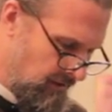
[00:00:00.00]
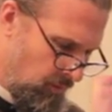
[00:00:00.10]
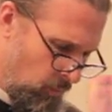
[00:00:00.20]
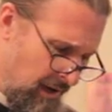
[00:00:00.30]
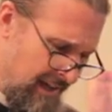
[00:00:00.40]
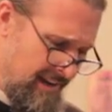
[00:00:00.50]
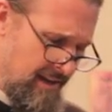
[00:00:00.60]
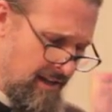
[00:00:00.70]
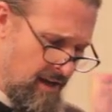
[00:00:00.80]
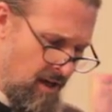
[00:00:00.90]
The
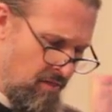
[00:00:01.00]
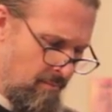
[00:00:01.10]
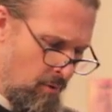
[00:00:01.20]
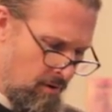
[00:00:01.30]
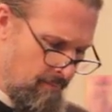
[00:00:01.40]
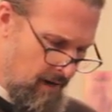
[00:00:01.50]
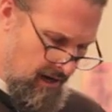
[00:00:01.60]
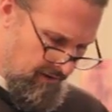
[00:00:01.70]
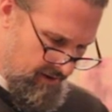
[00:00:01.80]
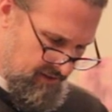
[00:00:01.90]
one, the more
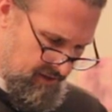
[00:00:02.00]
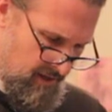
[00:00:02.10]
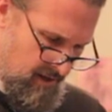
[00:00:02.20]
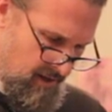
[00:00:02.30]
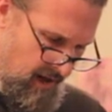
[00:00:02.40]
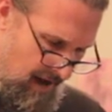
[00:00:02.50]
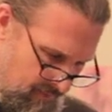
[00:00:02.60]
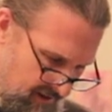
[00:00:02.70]
moderate, I